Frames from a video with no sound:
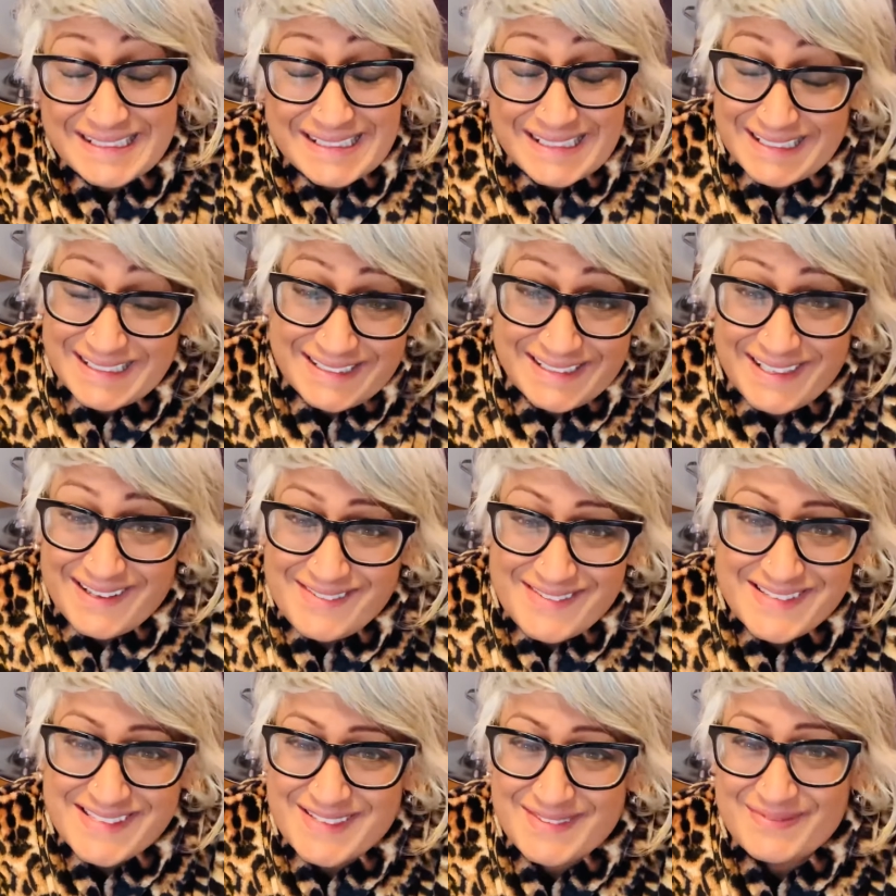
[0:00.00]
and there
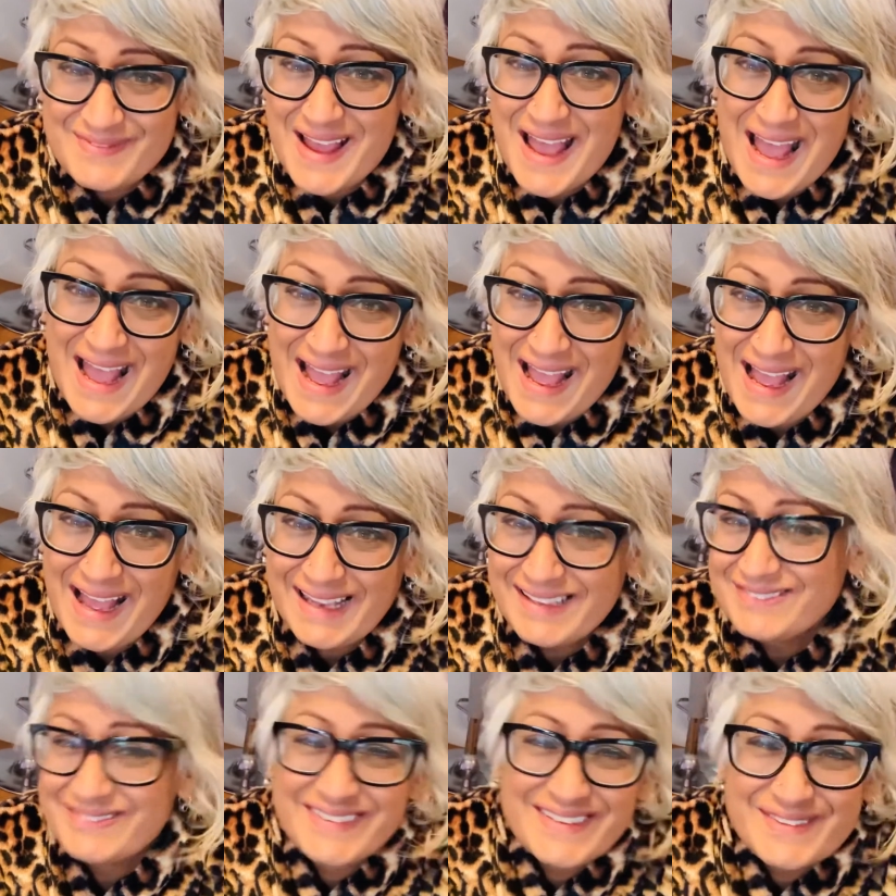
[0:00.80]
was a
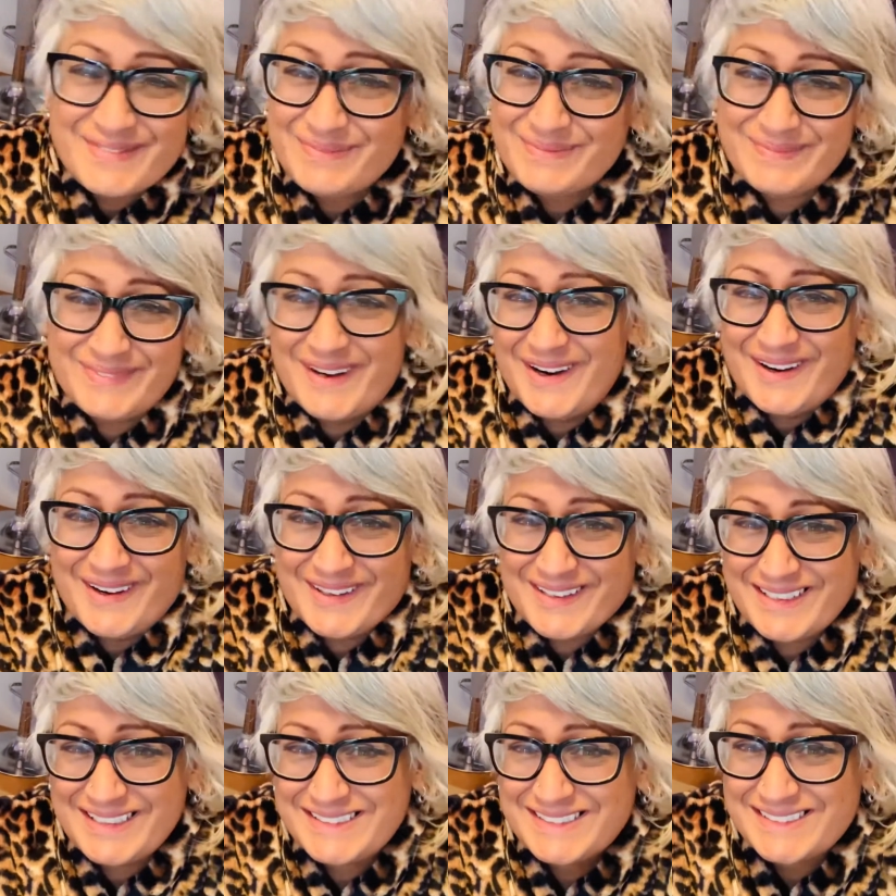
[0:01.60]
man with a
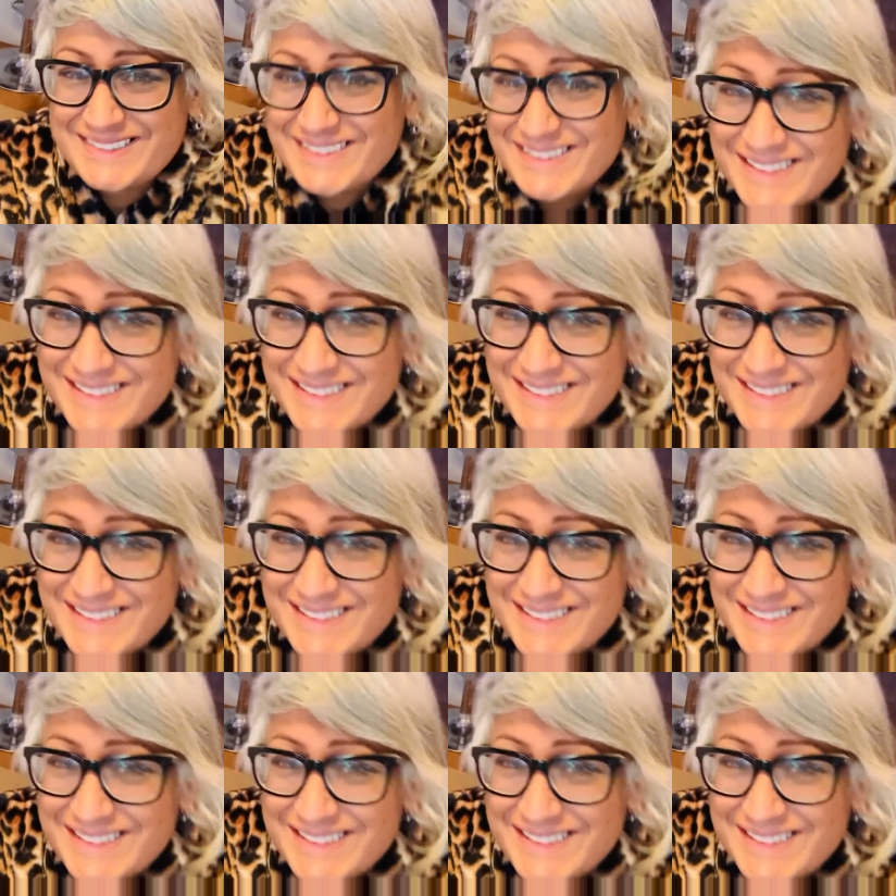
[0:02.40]
box